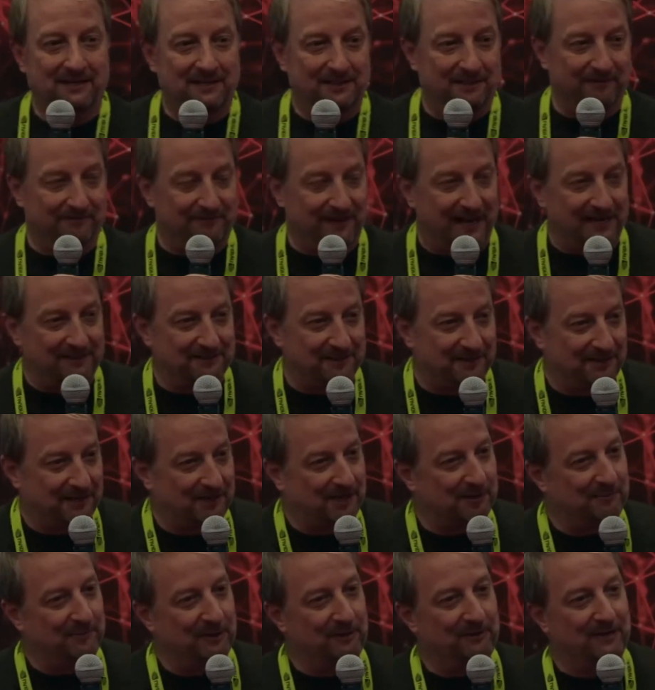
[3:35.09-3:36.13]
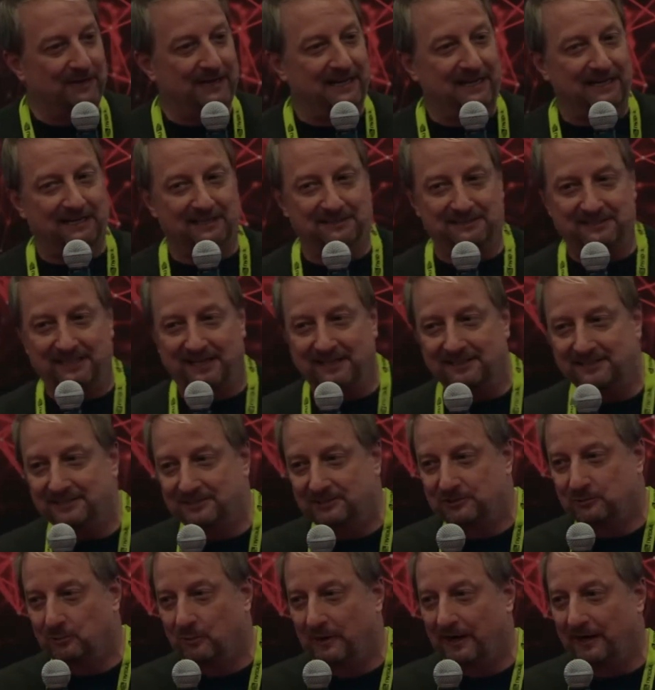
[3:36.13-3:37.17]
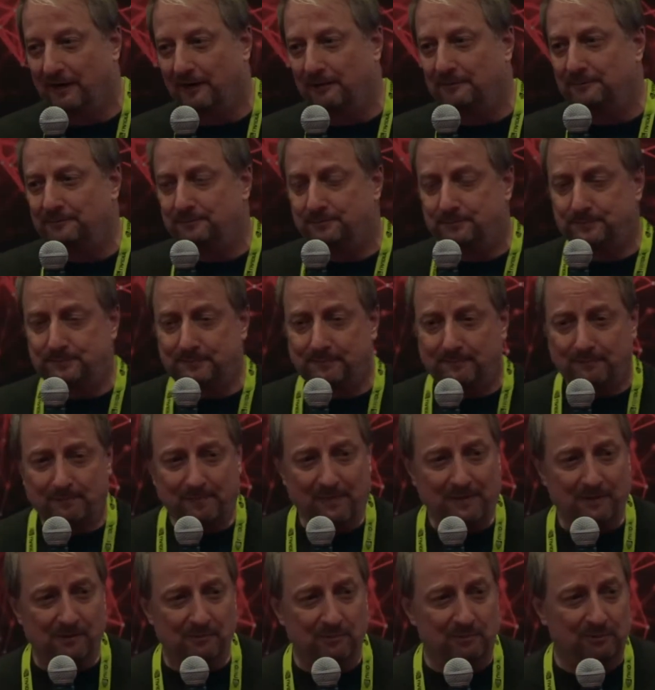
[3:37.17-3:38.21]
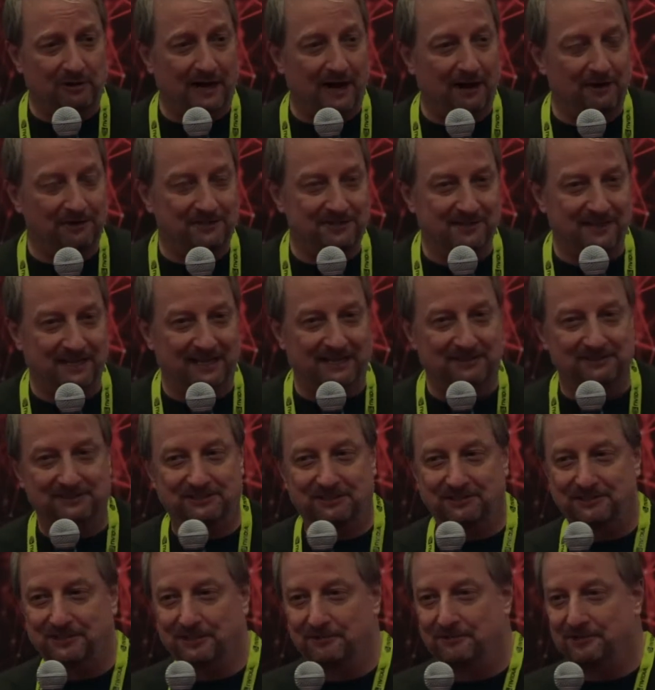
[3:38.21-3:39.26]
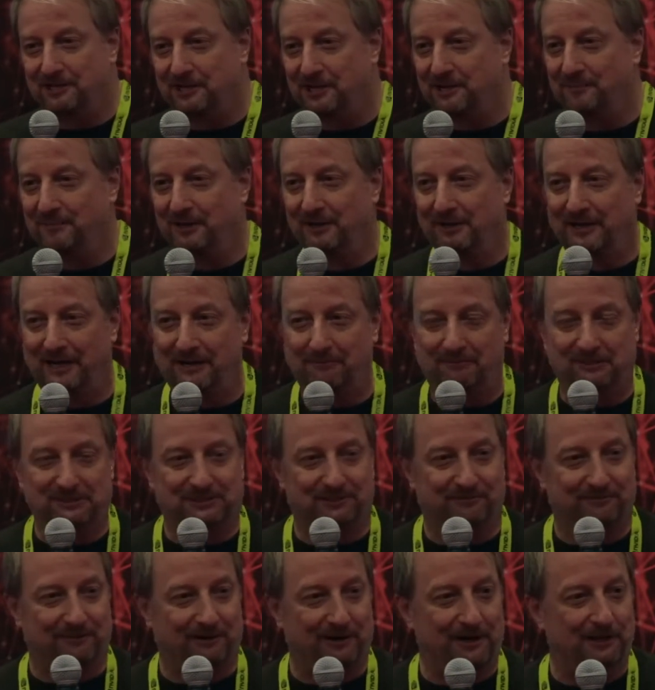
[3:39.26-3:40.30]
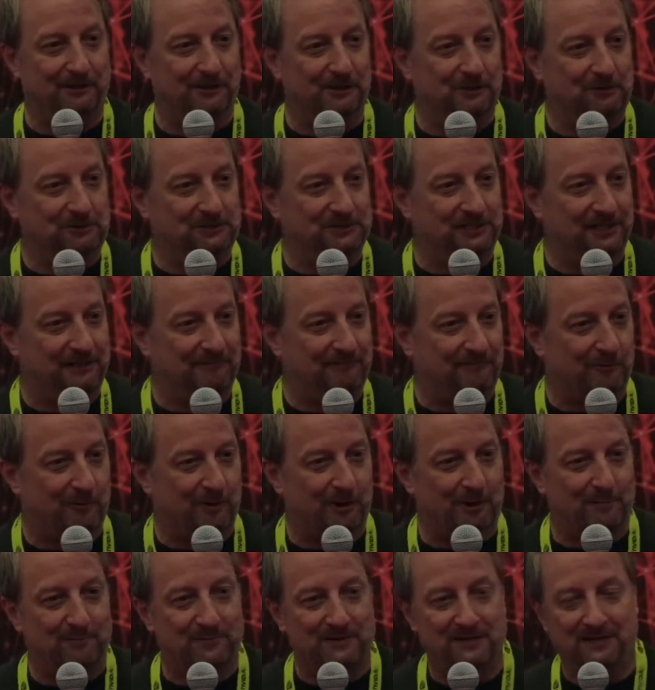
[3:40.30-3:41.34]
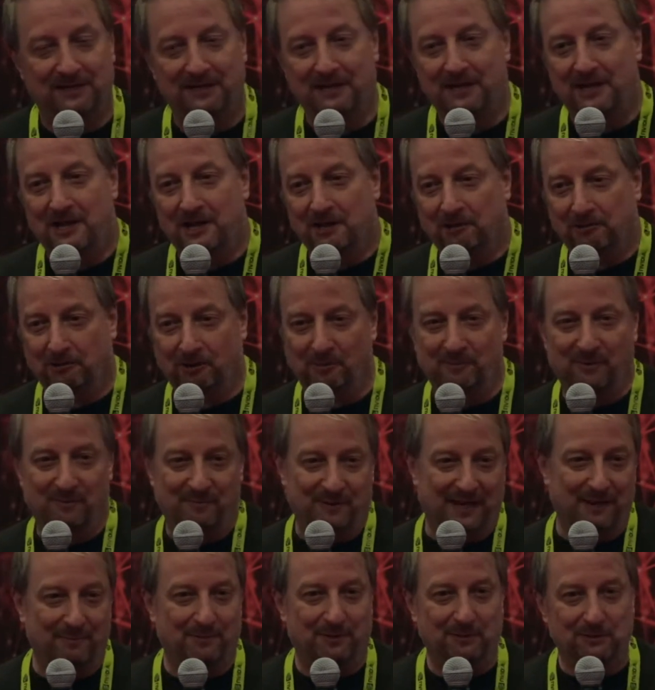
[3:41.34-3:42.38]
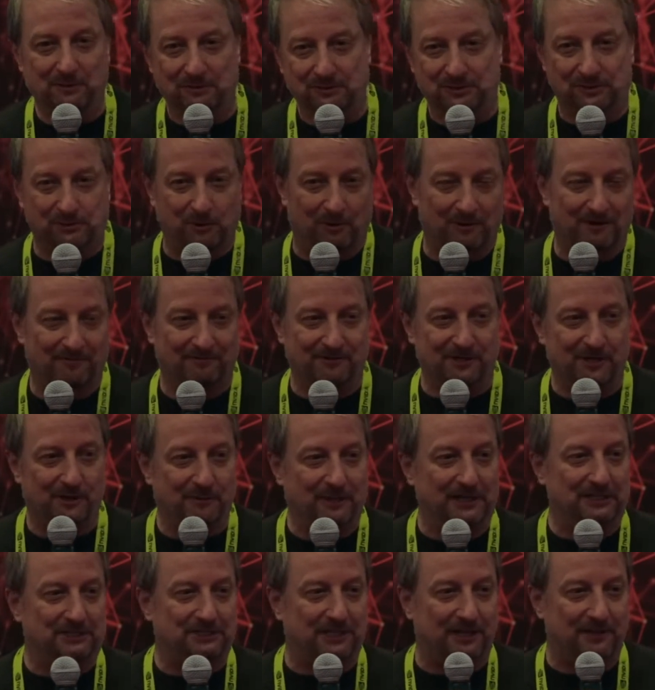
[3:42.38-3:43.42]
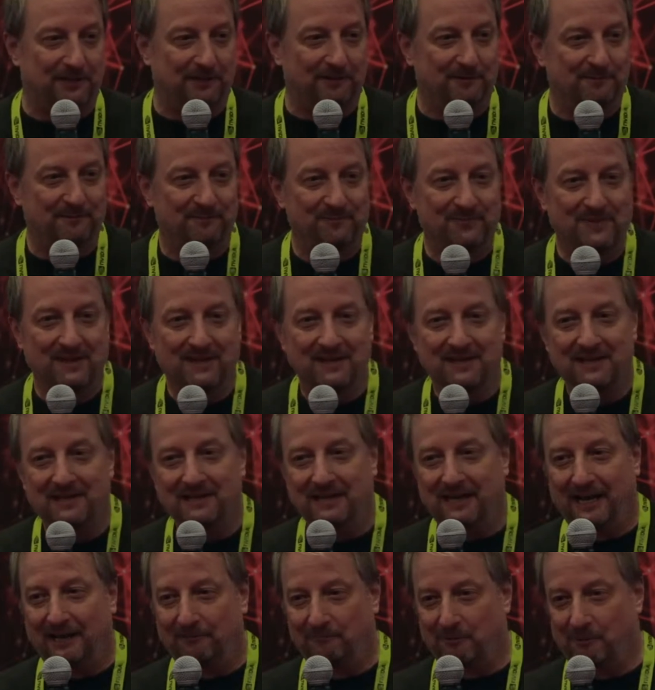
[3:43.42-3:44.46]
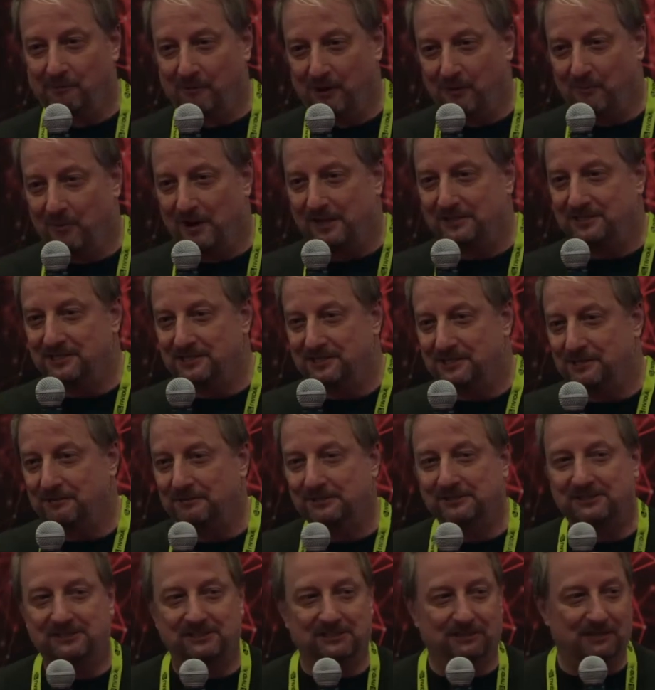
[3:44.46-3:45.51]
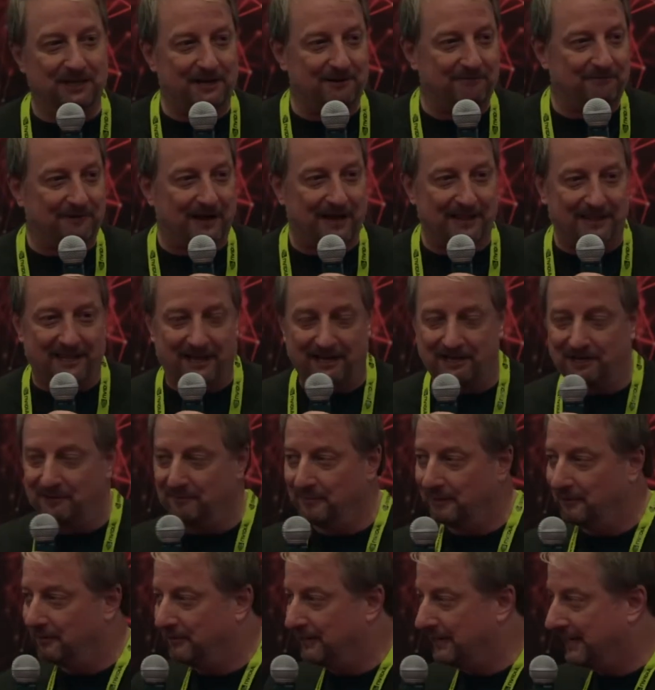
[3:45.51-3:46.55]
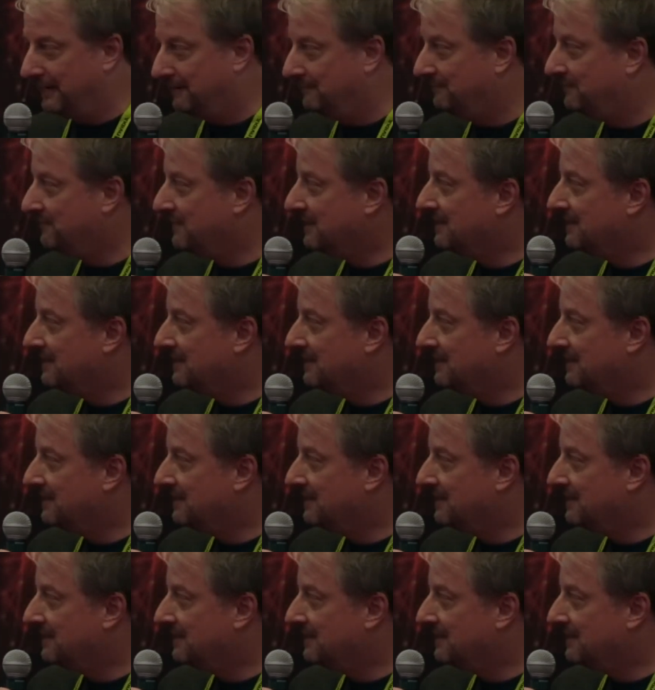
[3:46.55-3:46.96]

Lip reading: the fact that a community exists where prior to the Institute, the community was a very loosely formed group of people who sort of knew each other, and what we want to do is solidify that community.